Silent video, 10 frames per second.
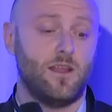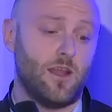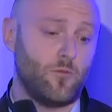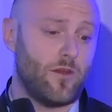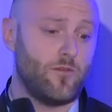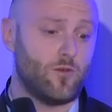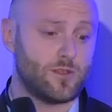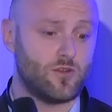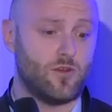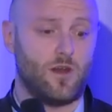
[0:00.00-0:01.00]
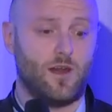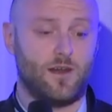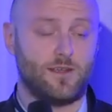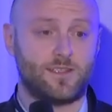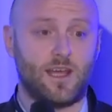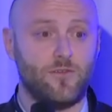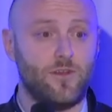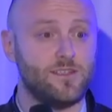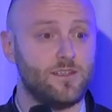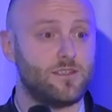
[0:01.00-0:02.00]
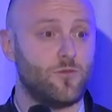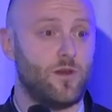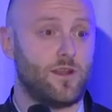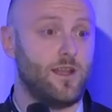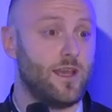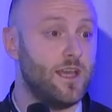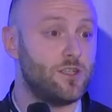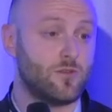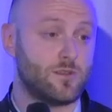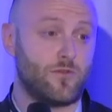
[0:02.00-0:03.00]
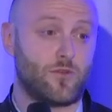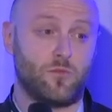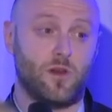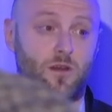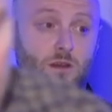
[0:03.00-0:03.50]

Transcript: Then we have also study visits where delegations from